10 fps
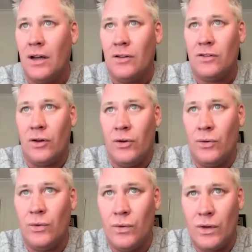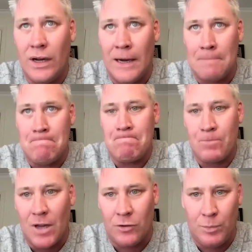so um,
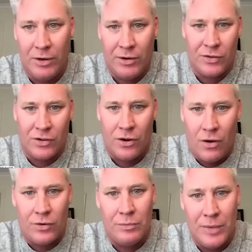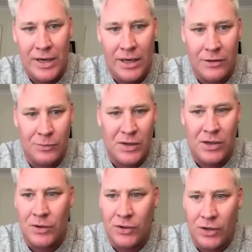experience economy has become
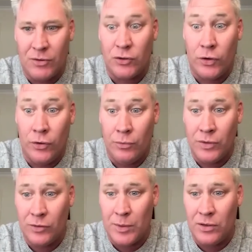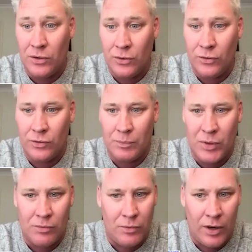a kind of a term that's been used
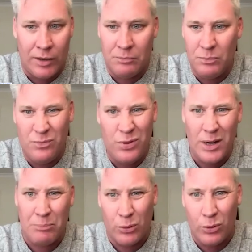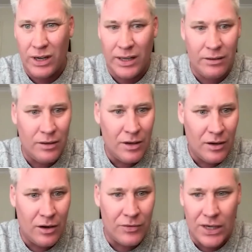uh, like pretty broadly
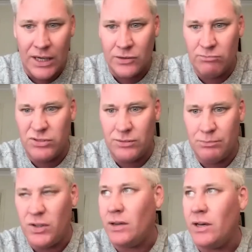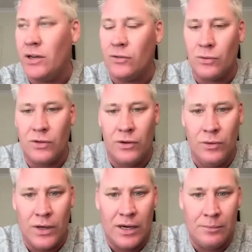over the last ten years or so.
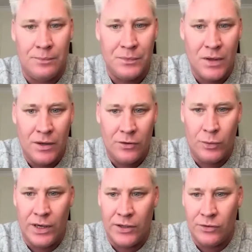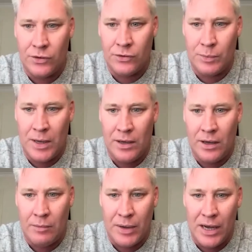Um, It's really sort of speaking
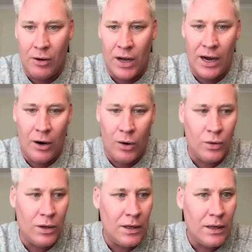about how